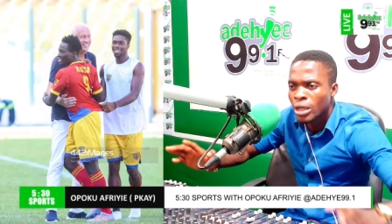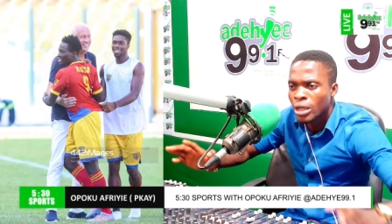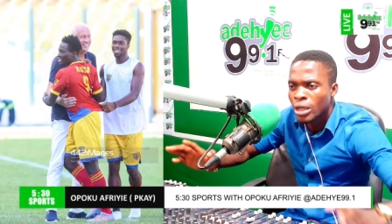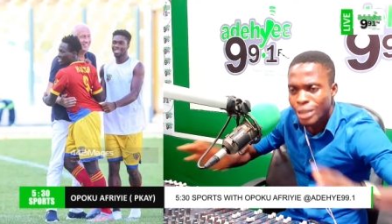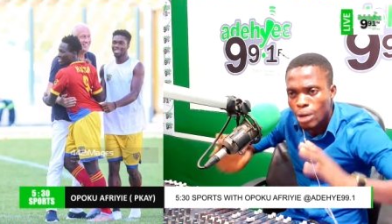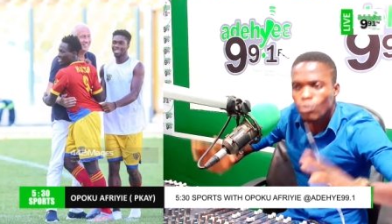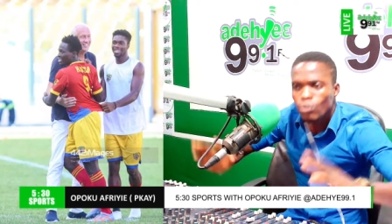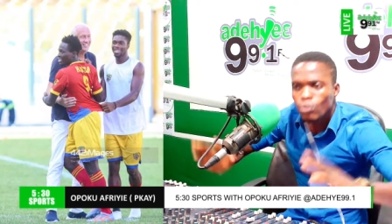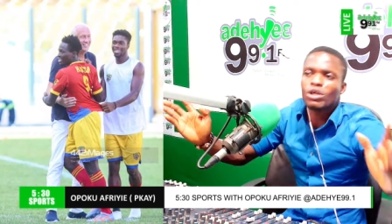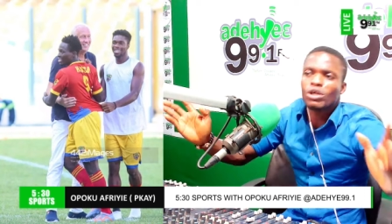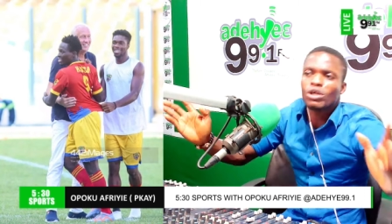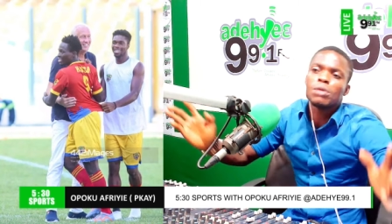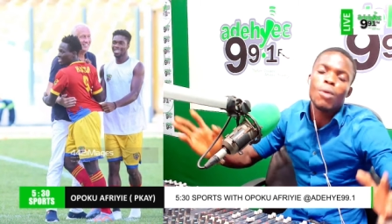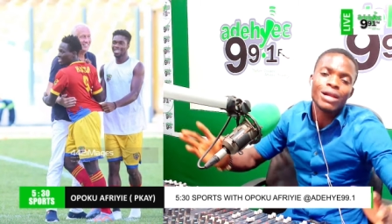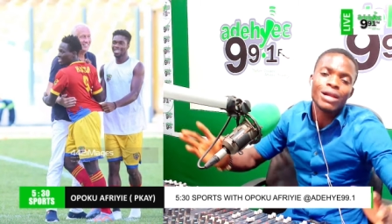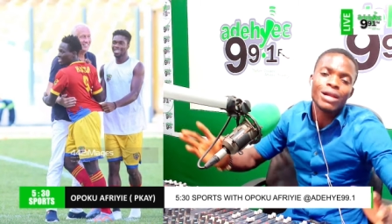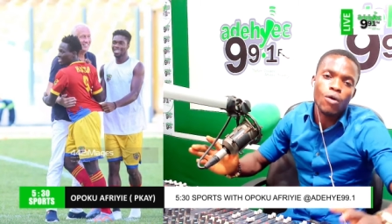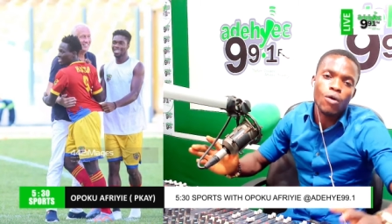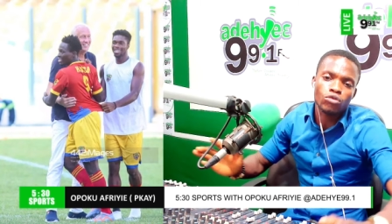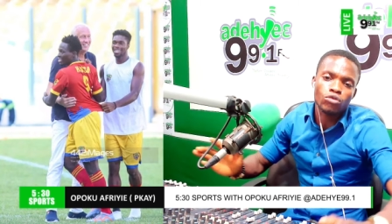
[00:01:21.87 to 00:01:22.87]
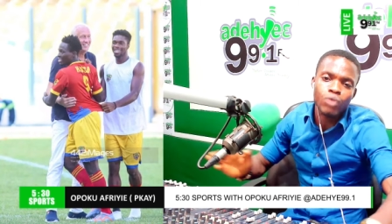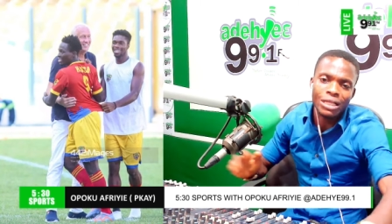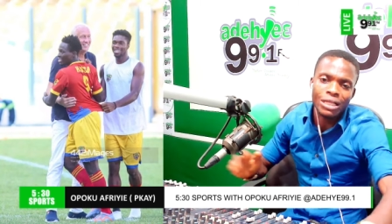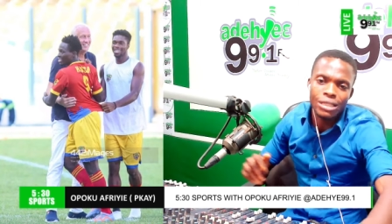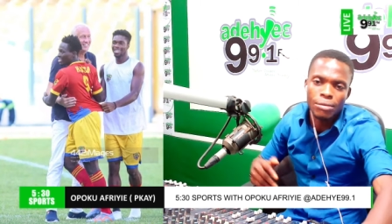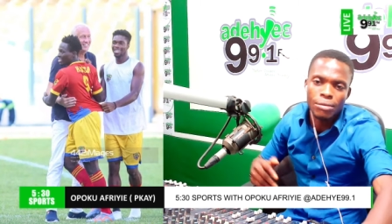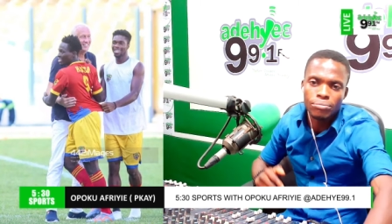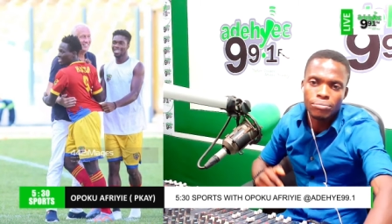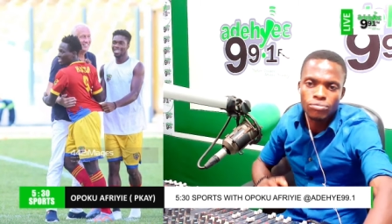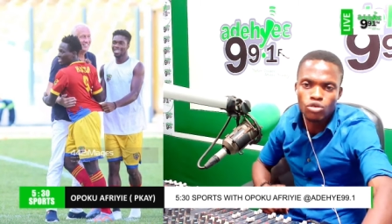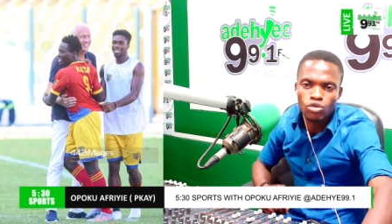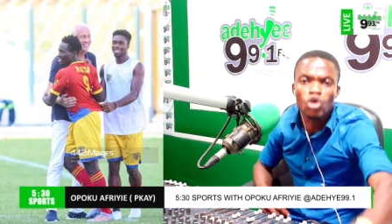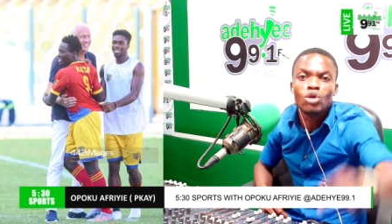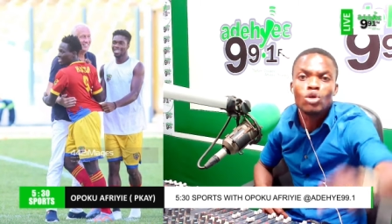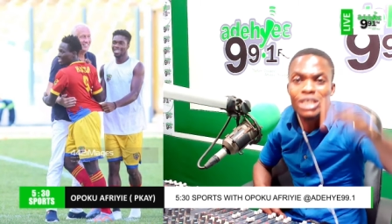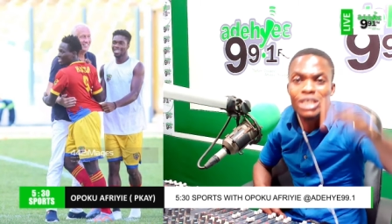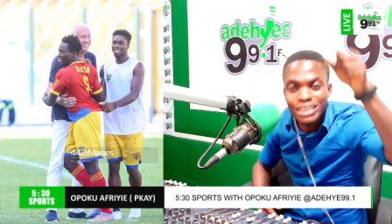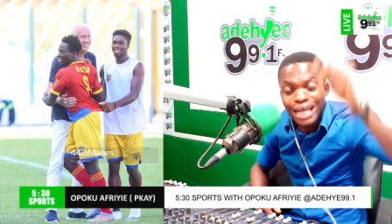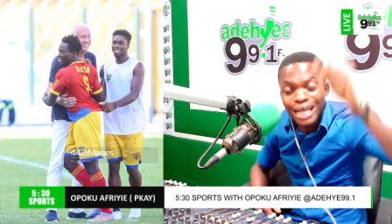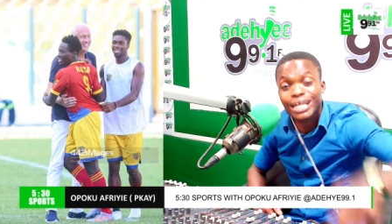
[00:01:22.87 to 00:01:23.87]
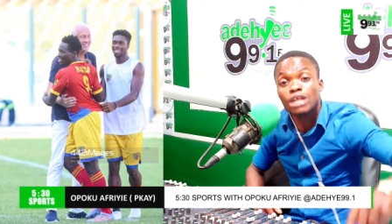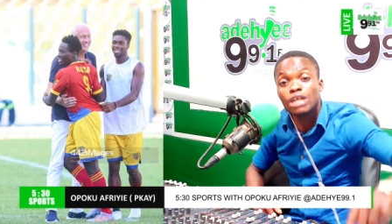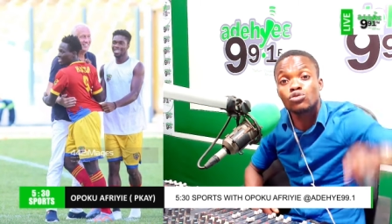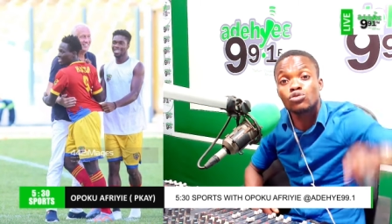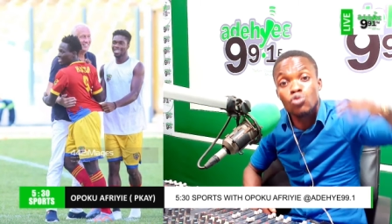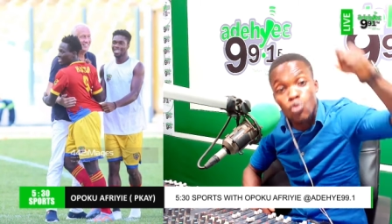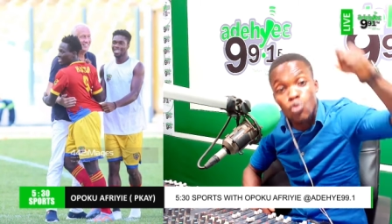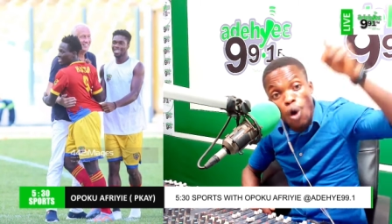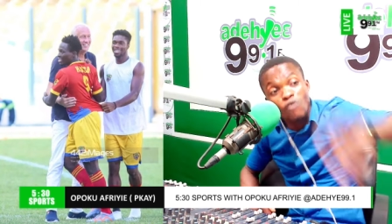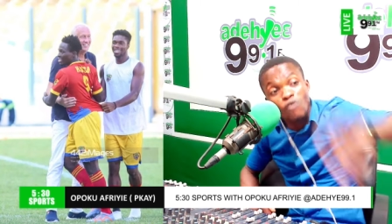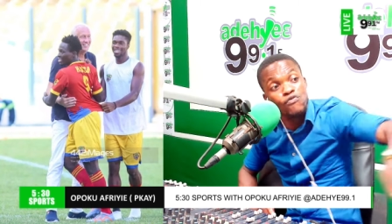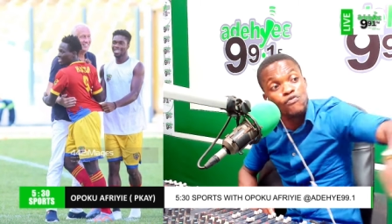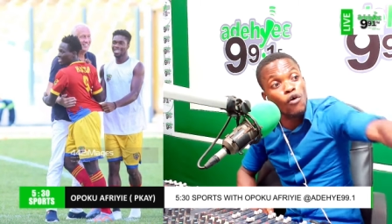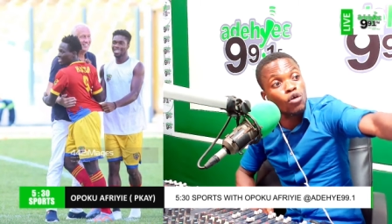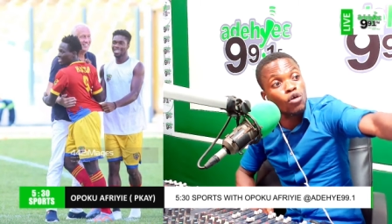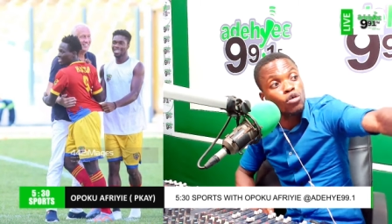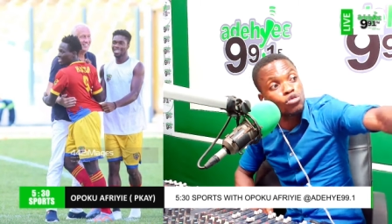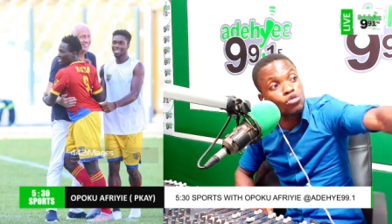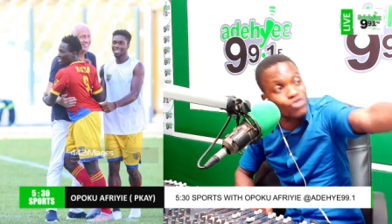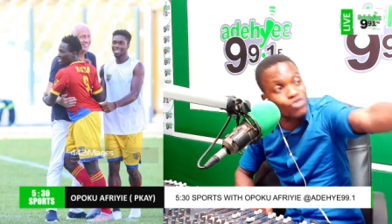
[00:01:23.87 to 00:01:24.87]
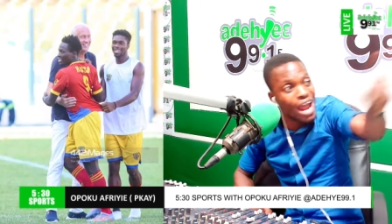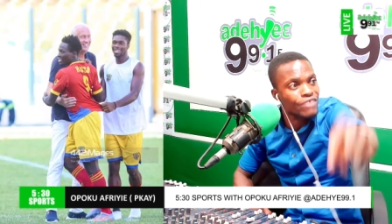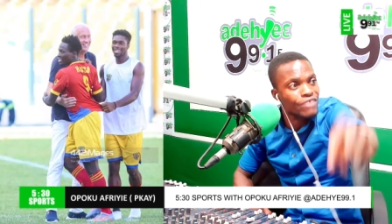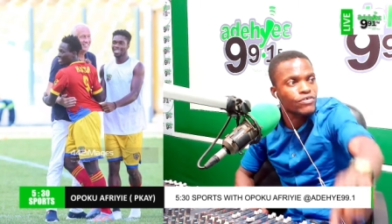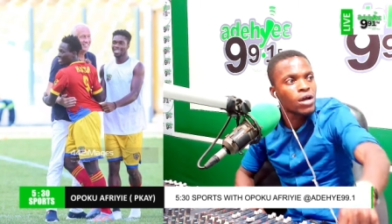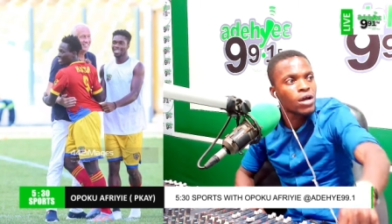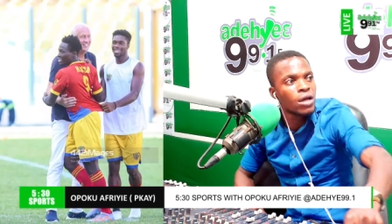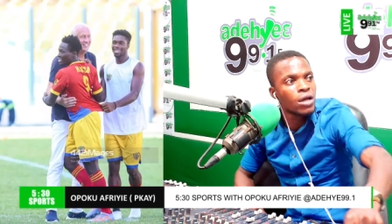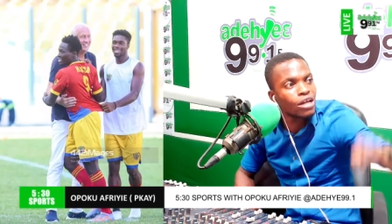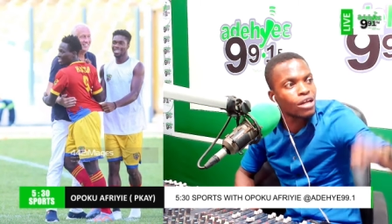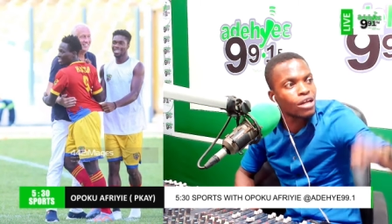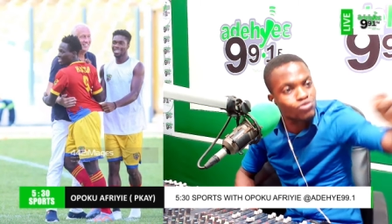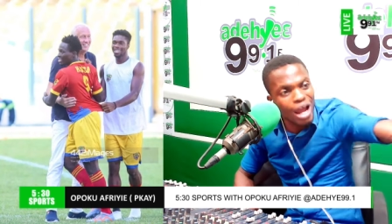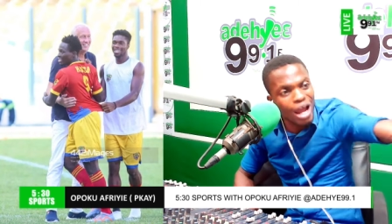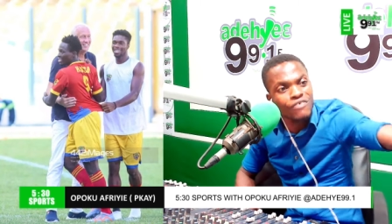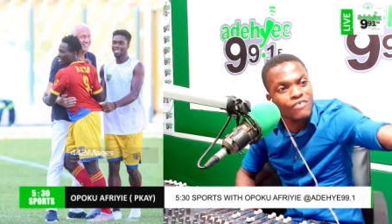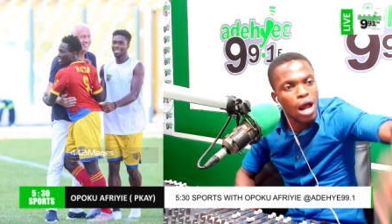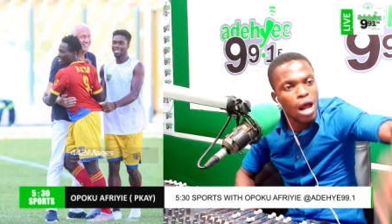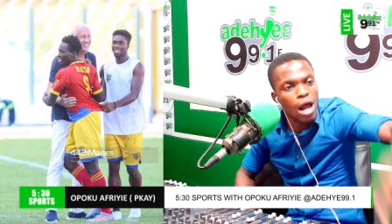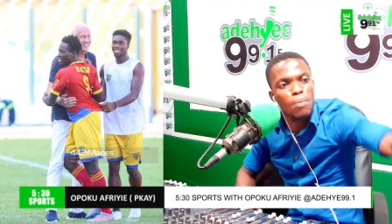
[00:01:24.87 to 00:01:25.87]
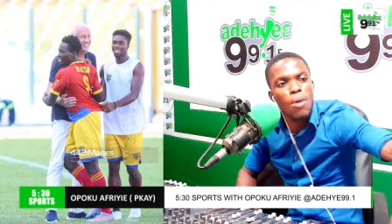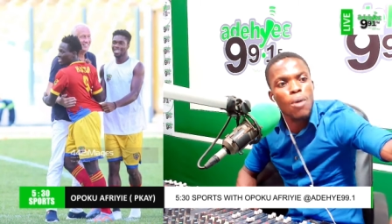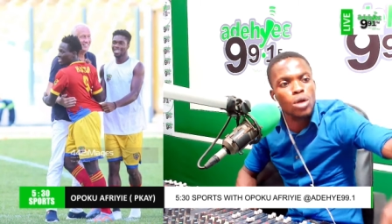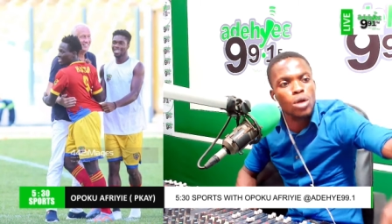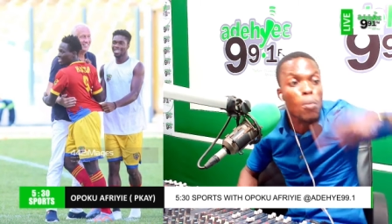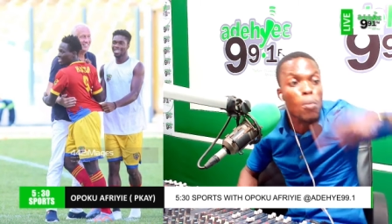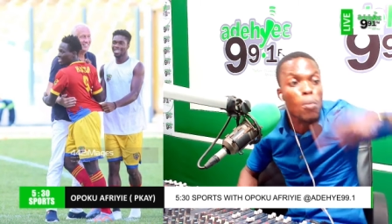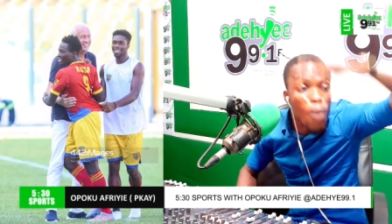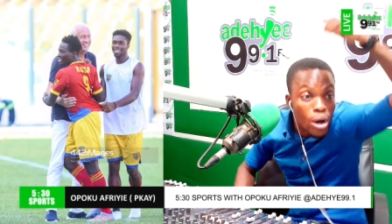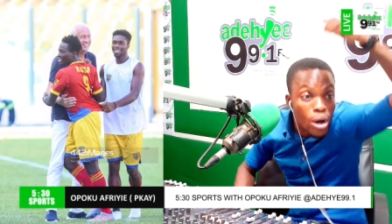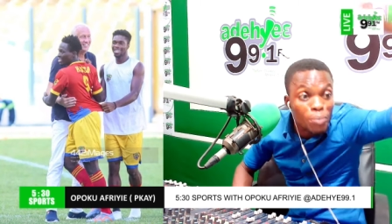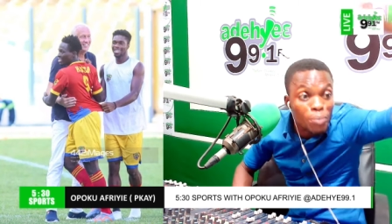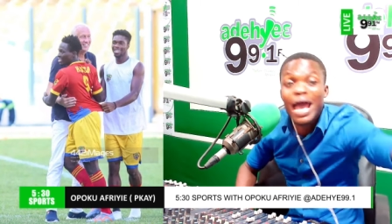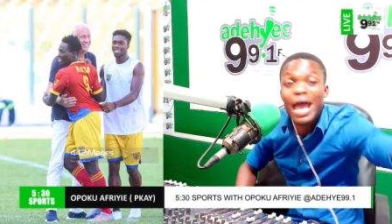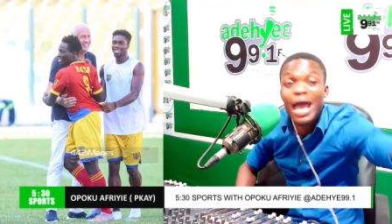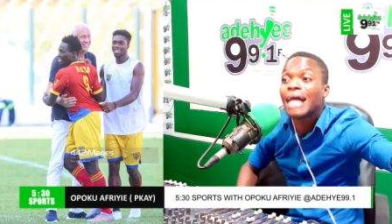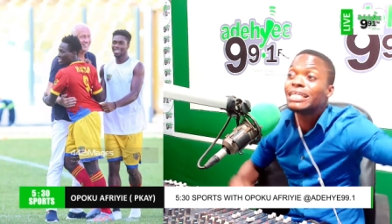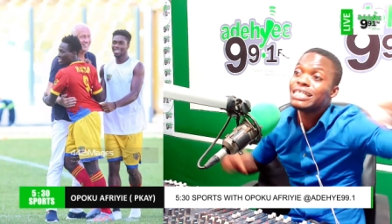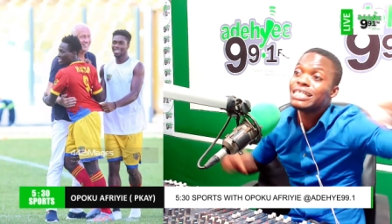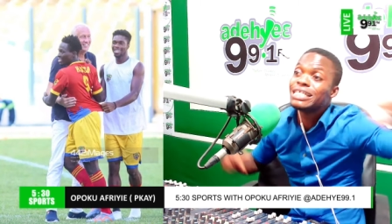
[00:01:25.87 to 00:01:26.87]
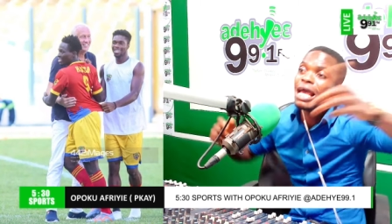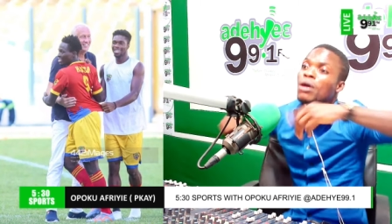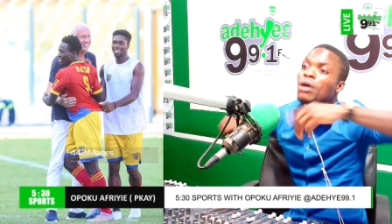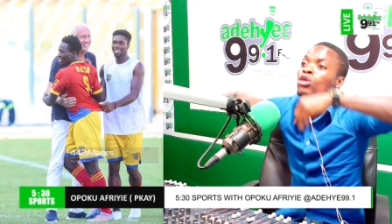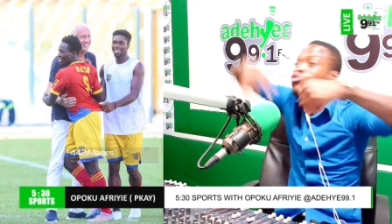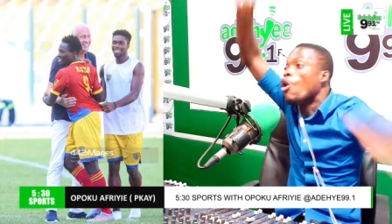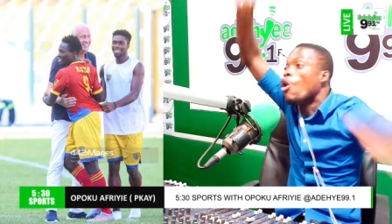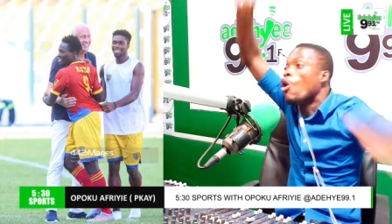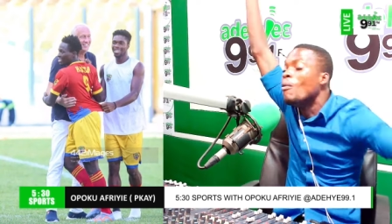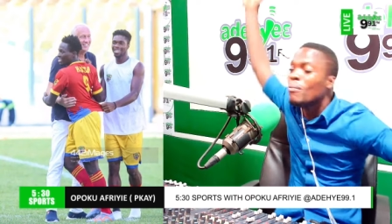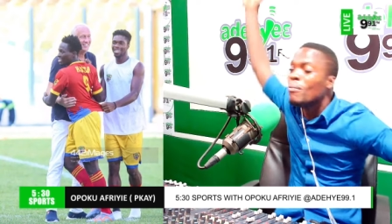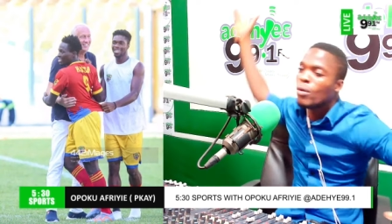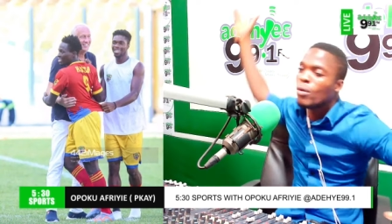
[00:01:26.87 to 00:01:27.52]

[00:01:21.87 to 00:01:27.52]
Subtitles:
Not only one I caught them. You decided to go for drive and drive now one open BIDA tomb